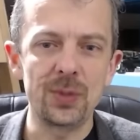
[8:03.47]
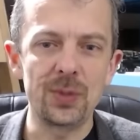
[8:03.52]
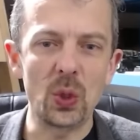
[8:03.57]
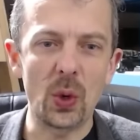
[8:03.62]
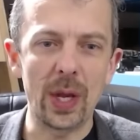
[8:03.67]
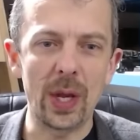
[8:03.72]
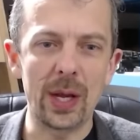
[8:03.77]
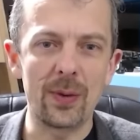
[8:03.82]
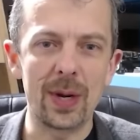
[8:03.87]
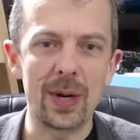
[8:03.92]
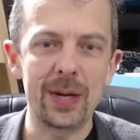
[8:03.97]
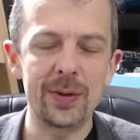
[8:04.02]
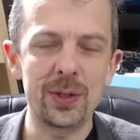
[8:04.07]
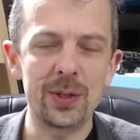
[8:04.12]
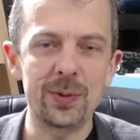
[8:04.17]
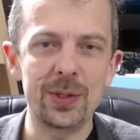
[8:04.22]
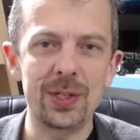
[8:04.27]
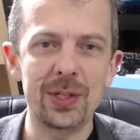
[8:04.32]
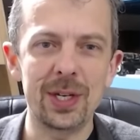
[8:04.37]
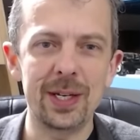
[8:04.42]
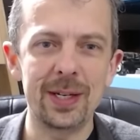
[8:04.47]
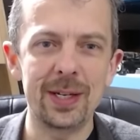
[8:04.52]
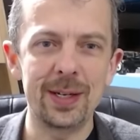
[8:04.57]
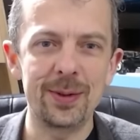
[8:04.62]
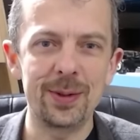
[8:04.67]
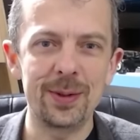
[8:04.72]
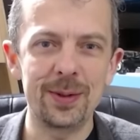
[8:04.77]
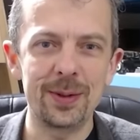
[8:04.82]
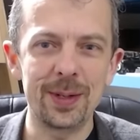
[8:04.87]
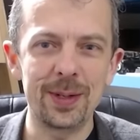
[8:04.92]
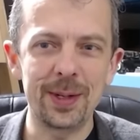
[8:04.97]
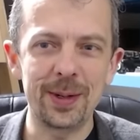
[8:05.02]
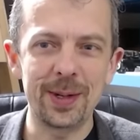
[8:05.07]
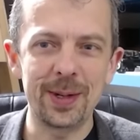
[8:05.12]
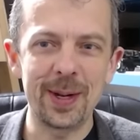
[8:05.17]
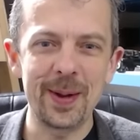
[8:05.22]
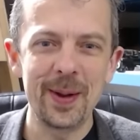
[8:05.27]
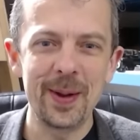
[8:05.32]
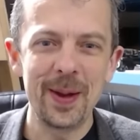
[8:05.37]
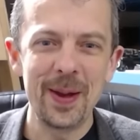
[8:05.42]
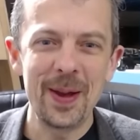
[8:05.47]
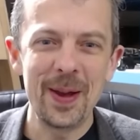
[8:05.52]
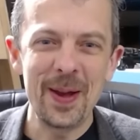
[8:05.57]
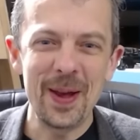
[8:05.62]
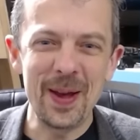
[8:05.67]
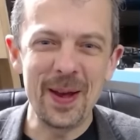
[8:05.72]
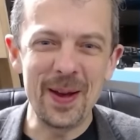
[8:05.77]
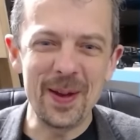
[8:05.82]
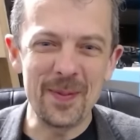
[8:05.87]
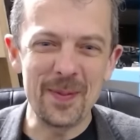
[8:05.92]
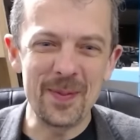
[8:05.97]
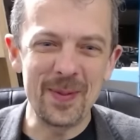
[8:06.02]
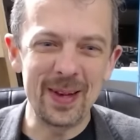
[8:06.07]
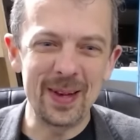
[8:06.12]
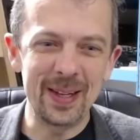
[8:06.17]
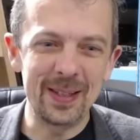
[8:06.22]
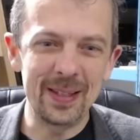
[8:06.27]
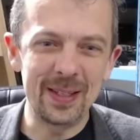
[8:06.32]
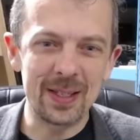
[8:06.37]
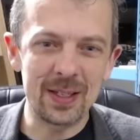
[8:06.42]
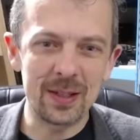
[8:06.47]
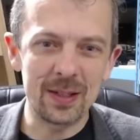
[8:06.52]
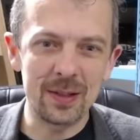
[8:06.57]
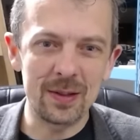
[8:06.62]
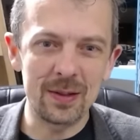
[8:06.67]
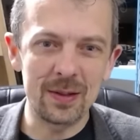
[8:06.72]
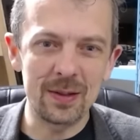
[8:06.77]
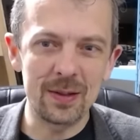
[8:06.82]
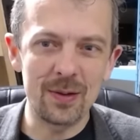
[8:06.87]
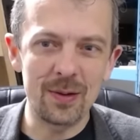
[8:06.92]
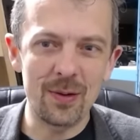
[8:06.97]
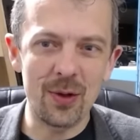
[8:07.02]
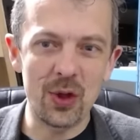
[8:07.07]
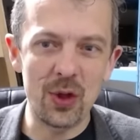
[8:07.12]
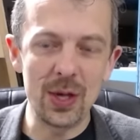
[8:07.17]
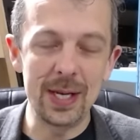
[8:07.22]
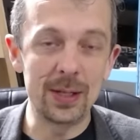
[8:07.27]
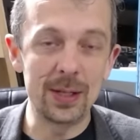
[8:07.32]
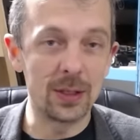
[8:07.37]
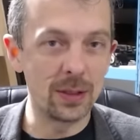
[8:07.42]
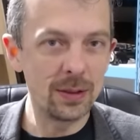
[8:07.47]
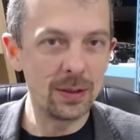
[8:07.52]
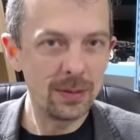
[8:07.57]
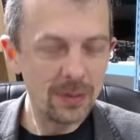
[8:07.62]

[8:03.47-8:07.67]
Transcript: knocking around, as we say here in the U K, um, in this theatre,